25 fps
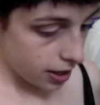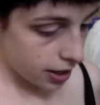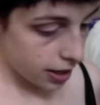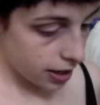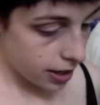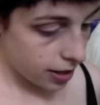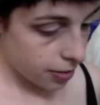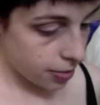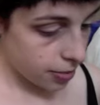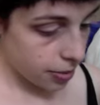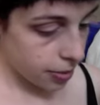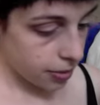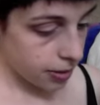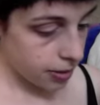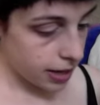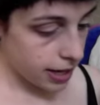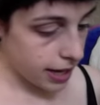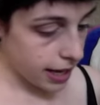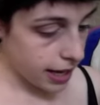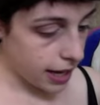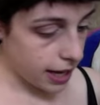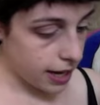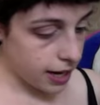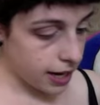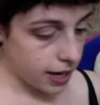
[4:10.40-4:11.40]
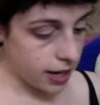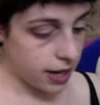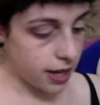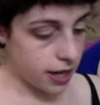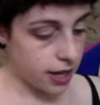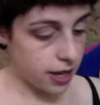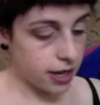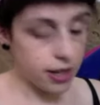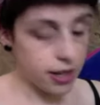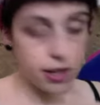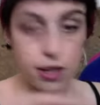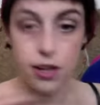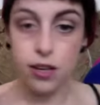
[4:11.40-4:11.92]
Then I'll probably get
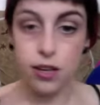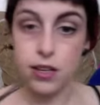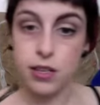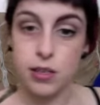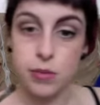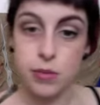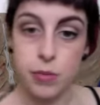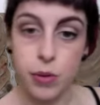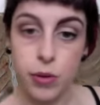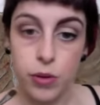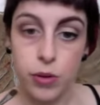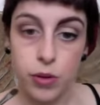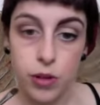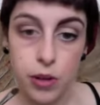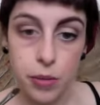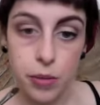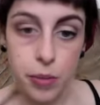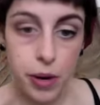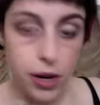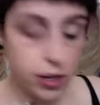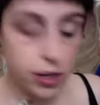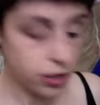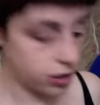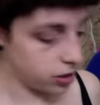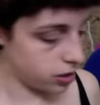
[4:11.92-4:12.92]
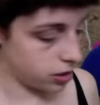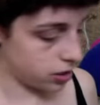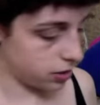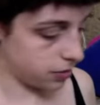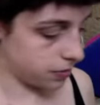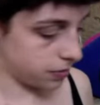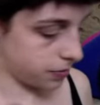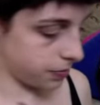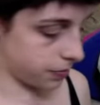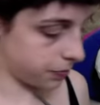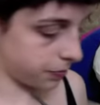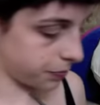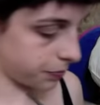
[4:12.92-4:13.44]
a smaller brush
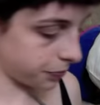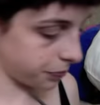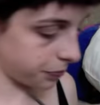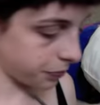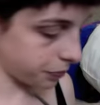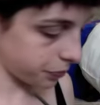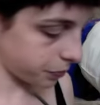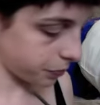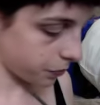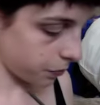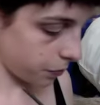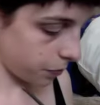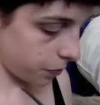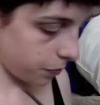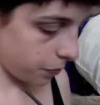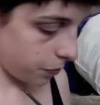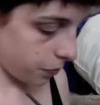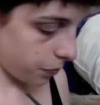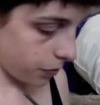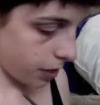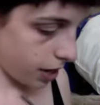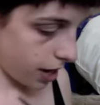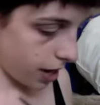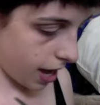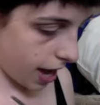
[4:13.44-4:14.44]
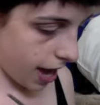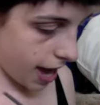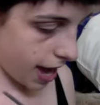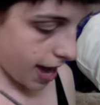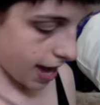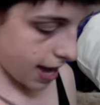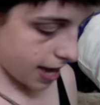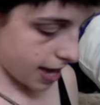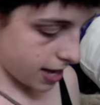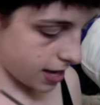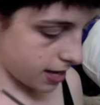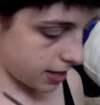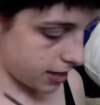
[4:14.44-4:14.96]

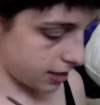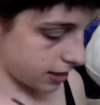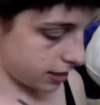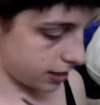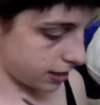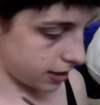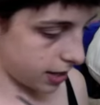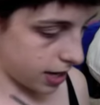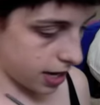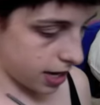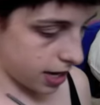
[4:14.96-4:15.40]
and